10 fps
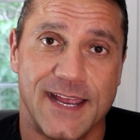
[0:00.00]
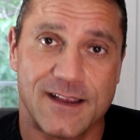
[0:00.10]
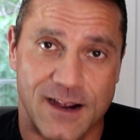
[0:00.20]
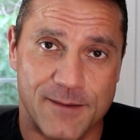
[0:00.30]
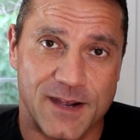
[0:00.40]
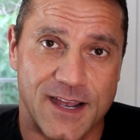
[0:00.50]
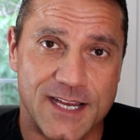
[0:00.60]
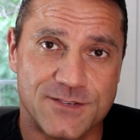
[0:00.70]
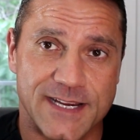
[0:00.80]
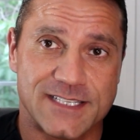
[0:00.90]
And
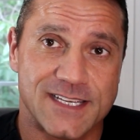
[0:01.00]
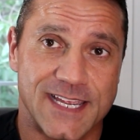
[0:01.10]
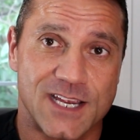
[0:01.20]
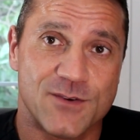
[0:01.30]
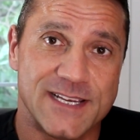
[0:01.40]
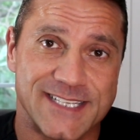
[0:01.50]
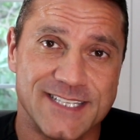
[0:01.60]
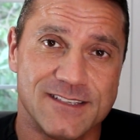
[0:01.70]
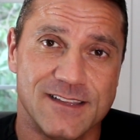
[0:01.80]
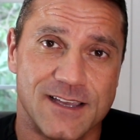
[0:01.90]
carbohydrates increase
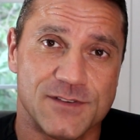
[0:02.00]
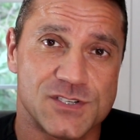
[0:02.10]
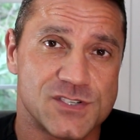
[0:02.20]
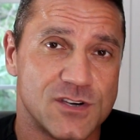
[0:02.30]
insulin levels.